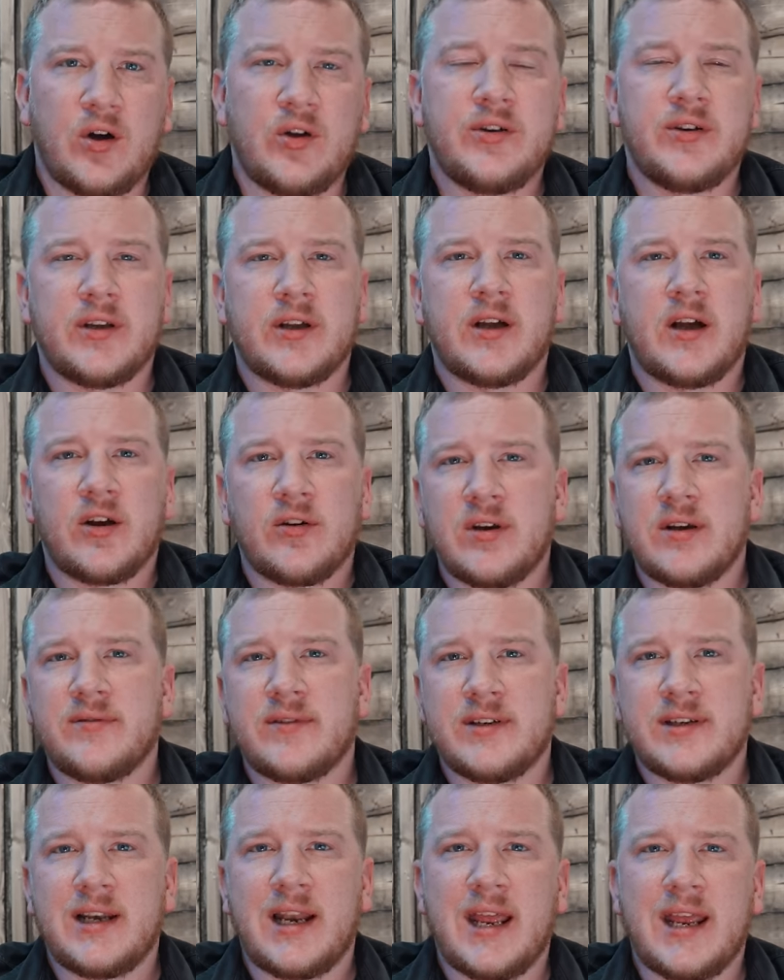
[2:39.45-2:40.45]
Honda are
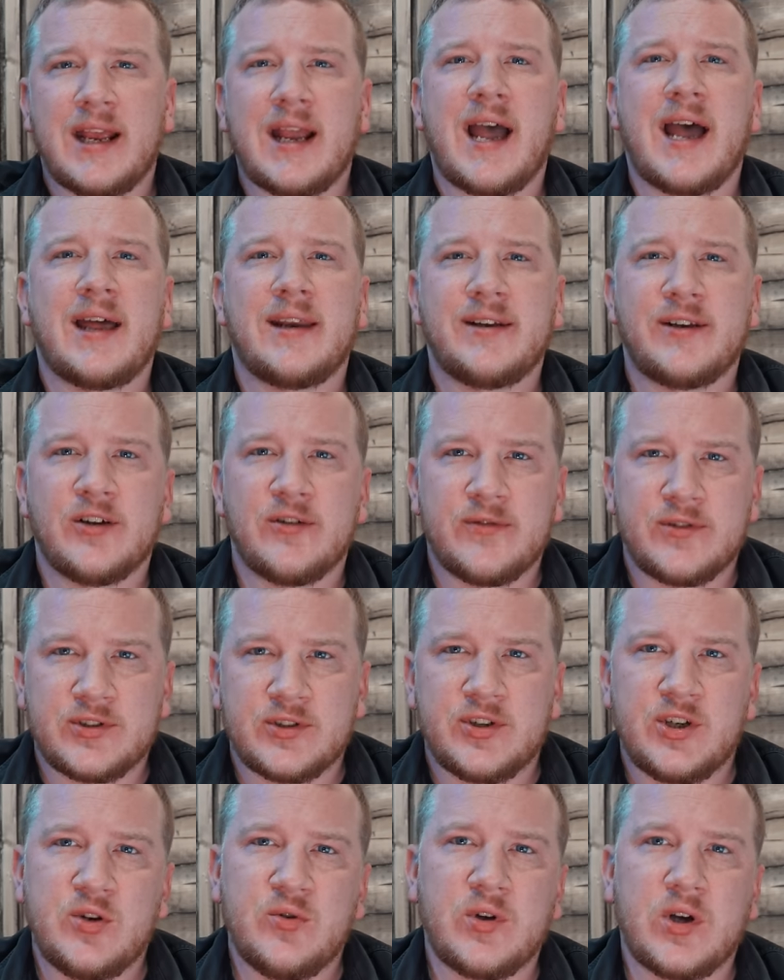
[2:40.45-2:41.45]
even delaying handovers
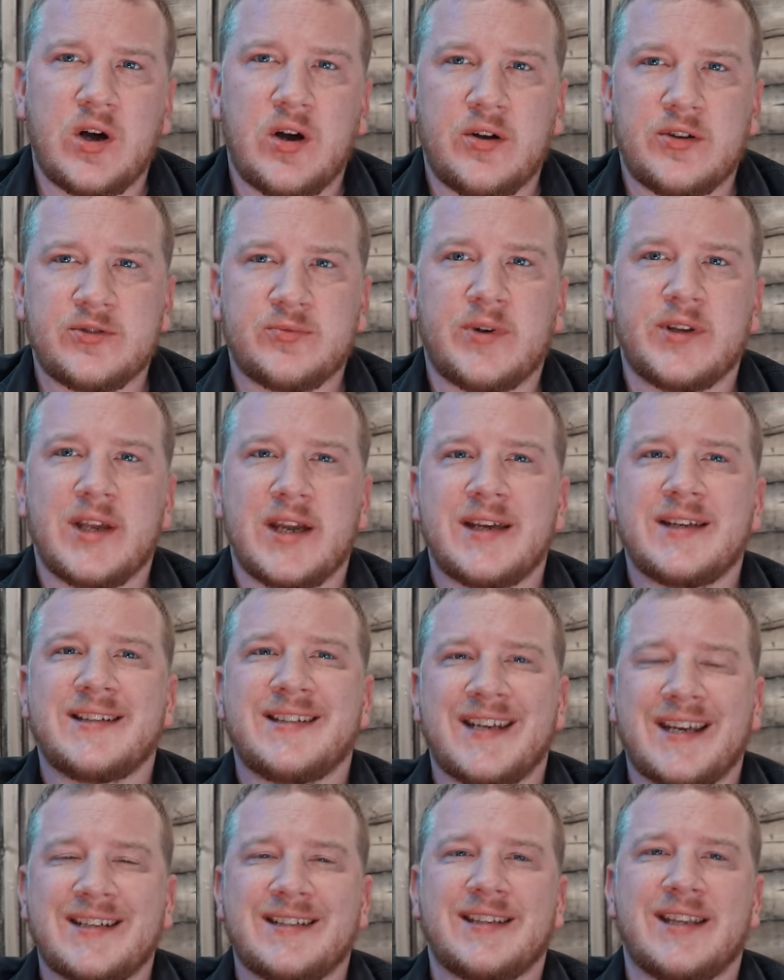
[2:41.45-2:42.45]
of new cars while they
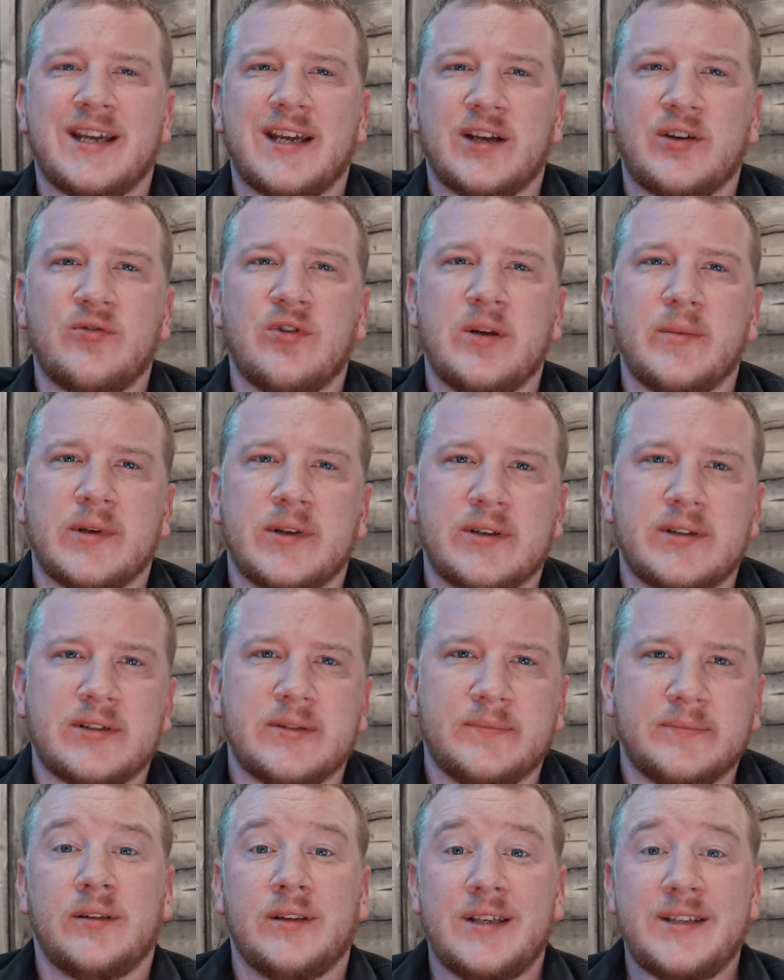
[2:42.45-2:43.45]
assess their agreements.
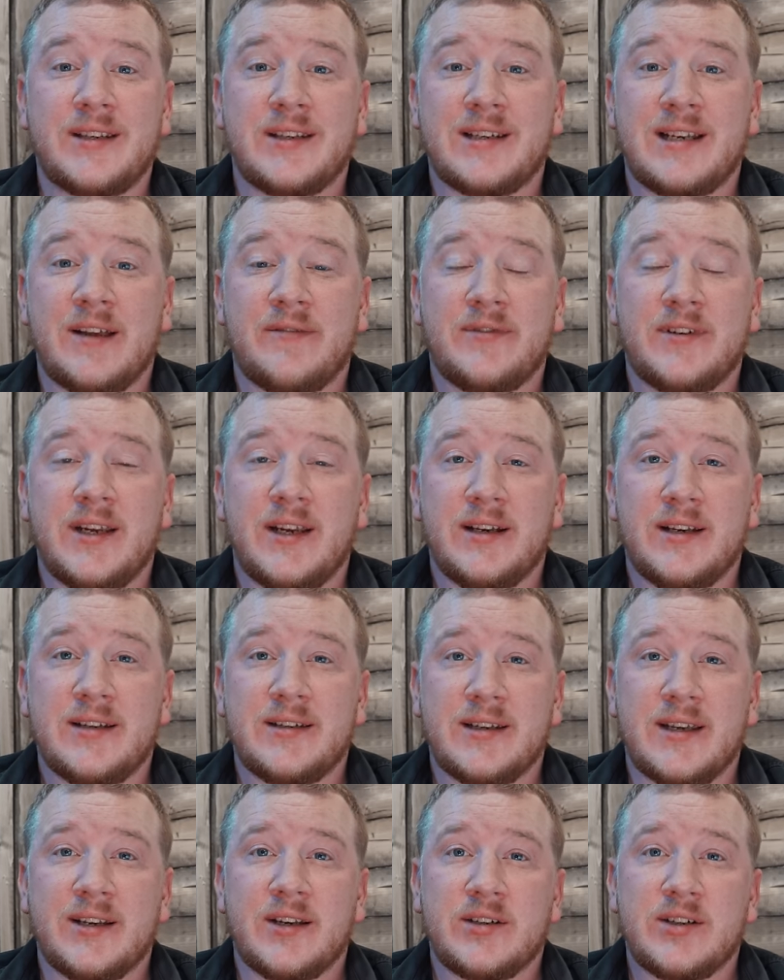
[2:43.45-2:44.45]
This has left
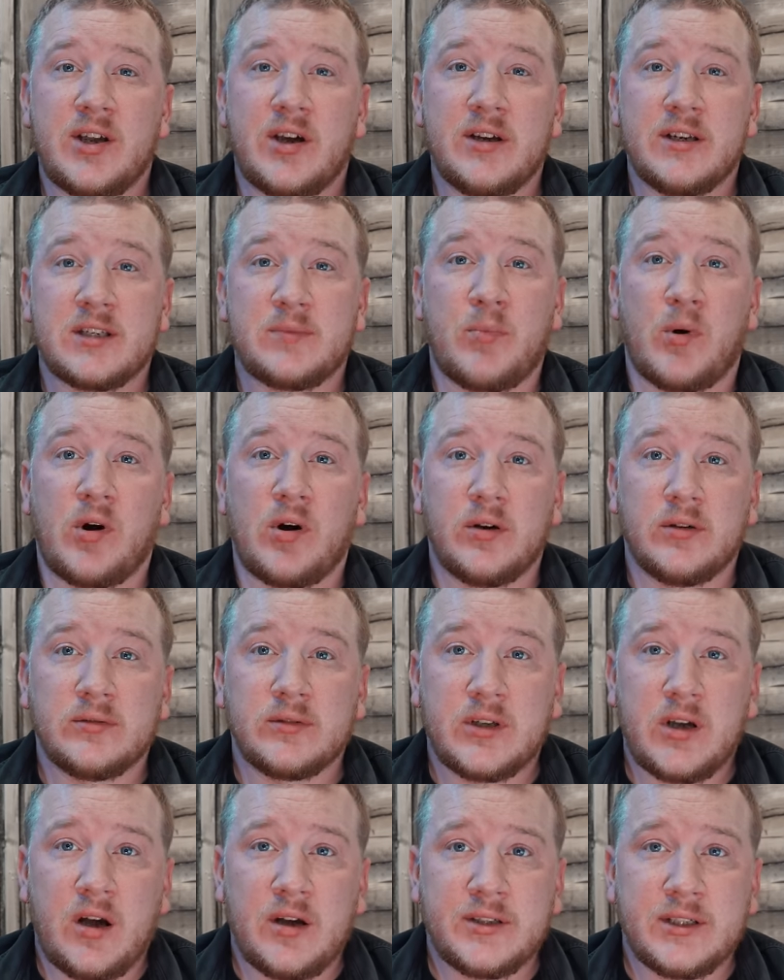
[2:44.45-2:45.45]
dealers in a tight spot.
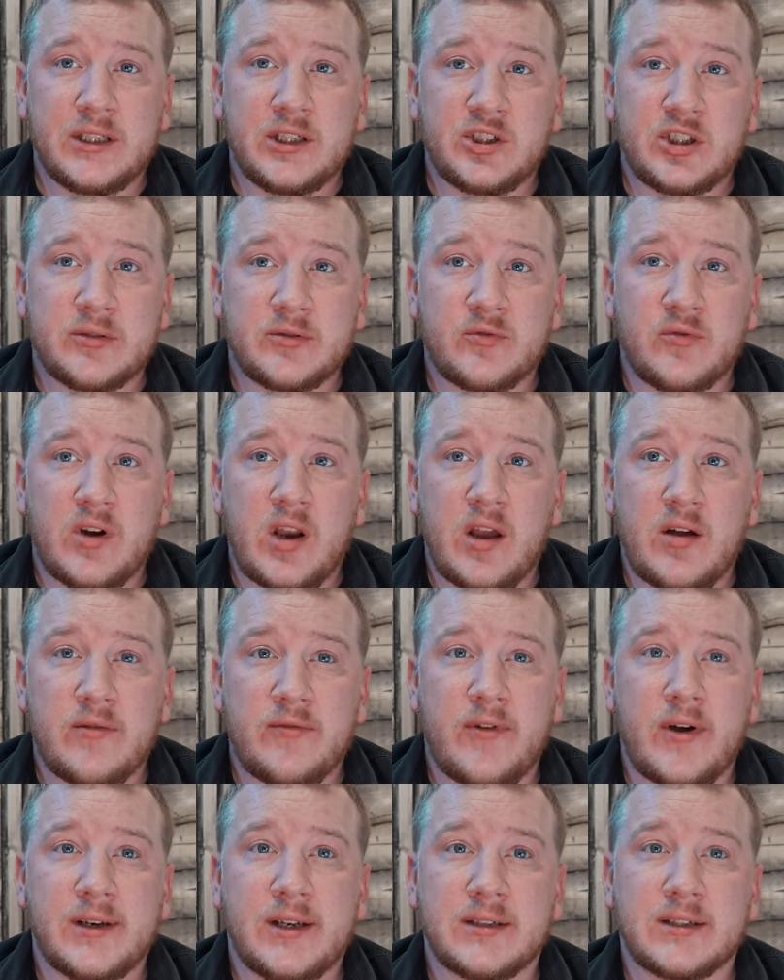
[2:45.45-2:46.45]
Car dealerships rely on
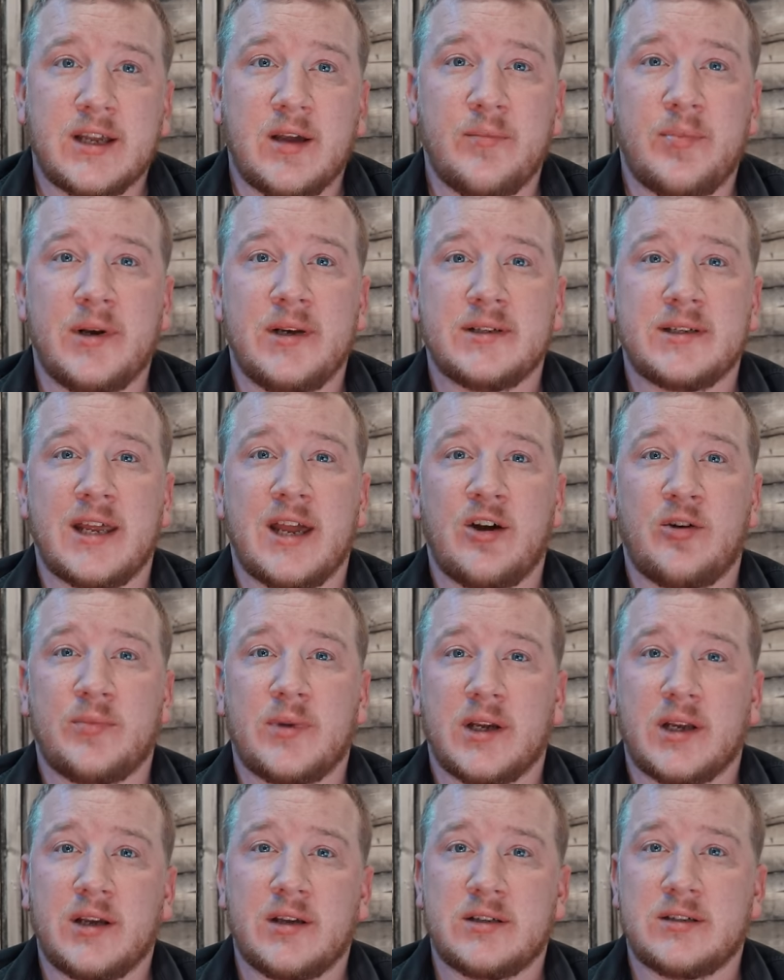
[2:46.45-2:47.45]
finance companies to help
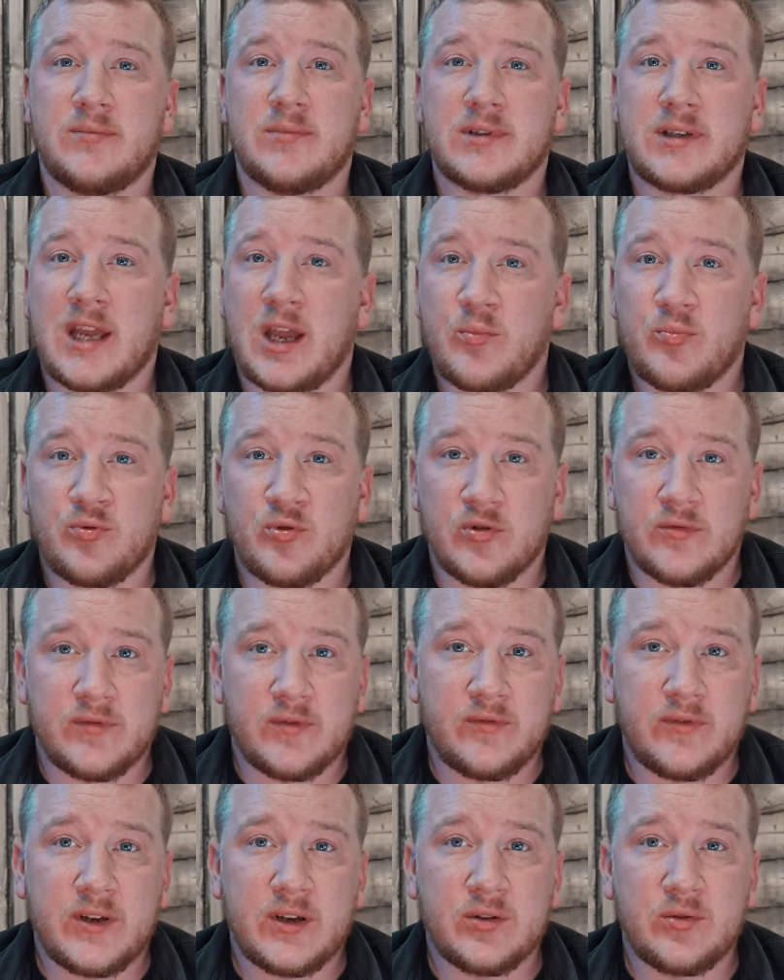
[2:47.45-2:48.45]
their customers get approved
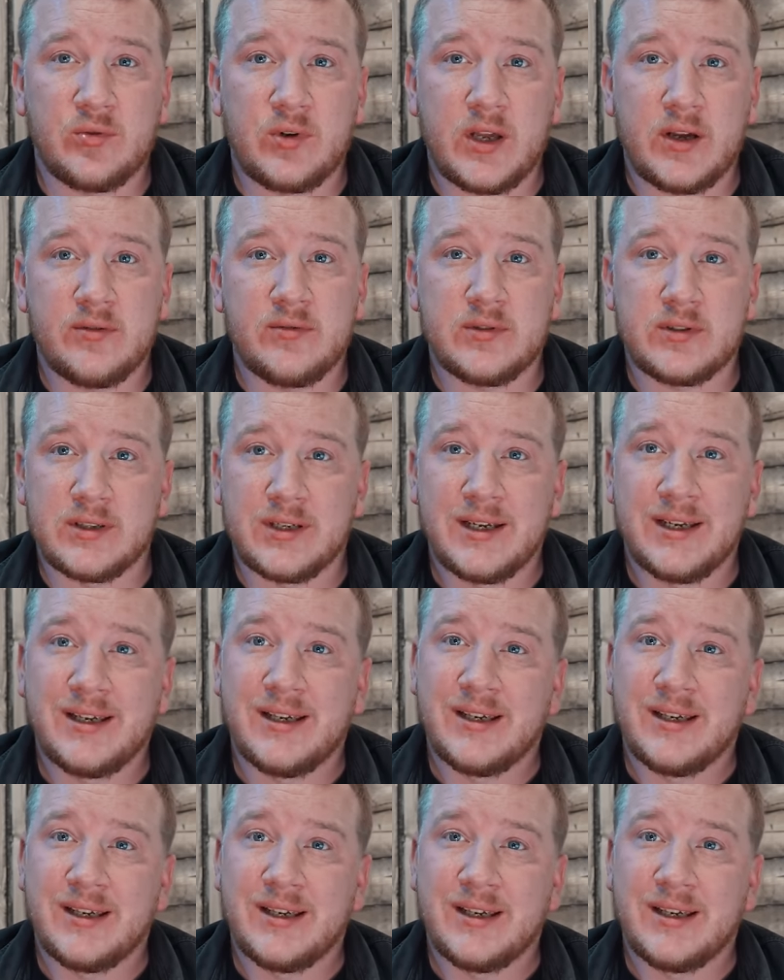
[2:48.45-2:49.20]
for vehicle loans.